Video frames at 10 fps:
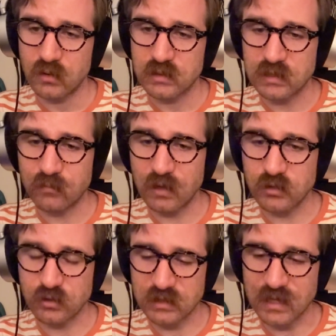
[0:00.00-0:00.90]
C
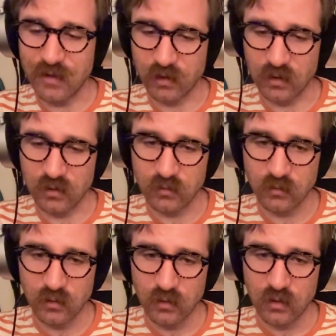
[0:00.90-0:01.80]
major
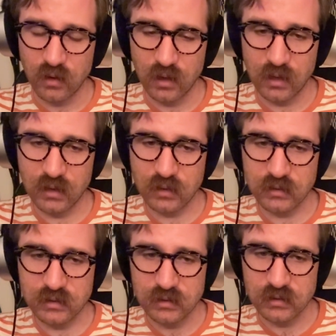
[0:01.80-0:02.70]
7
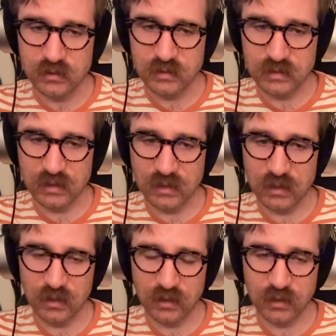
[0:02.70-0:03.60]
is C,
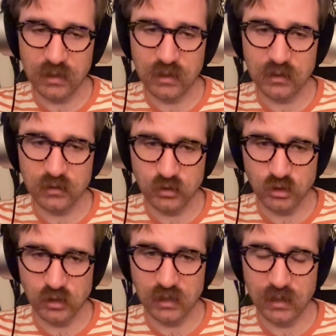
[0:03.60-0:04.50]
E,
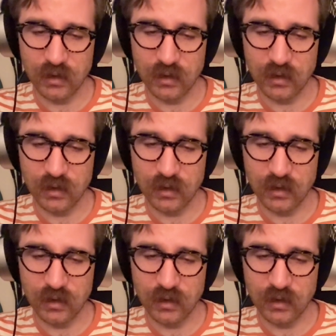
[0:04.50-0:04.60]
G,